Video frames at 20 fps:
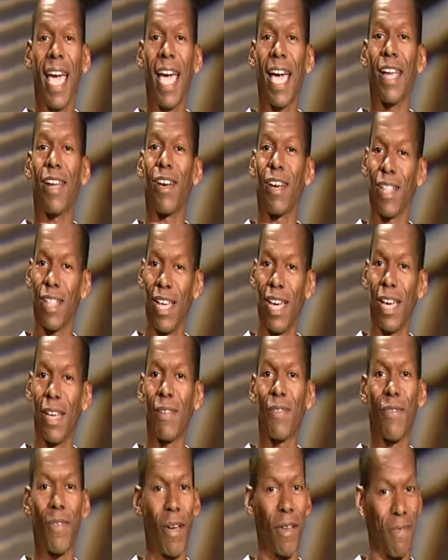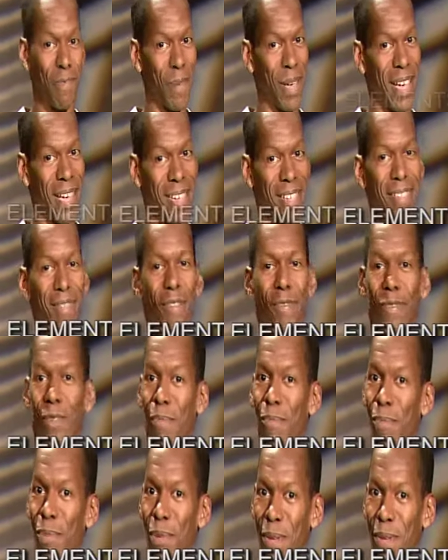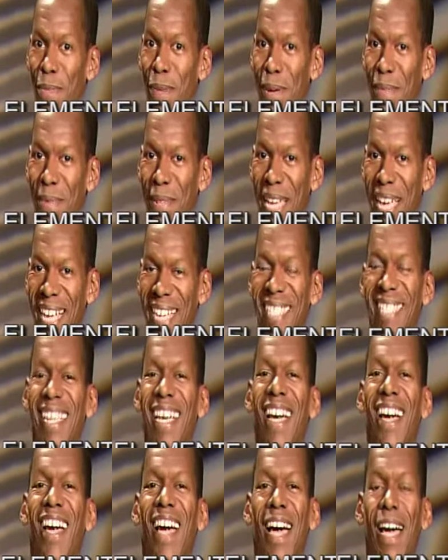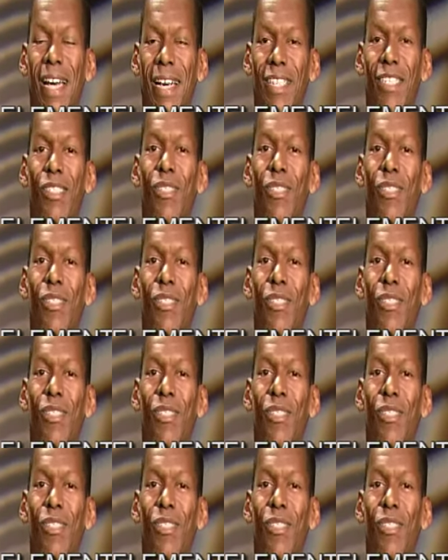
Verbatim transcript: and a client of mine from Beauty by Bling, uh,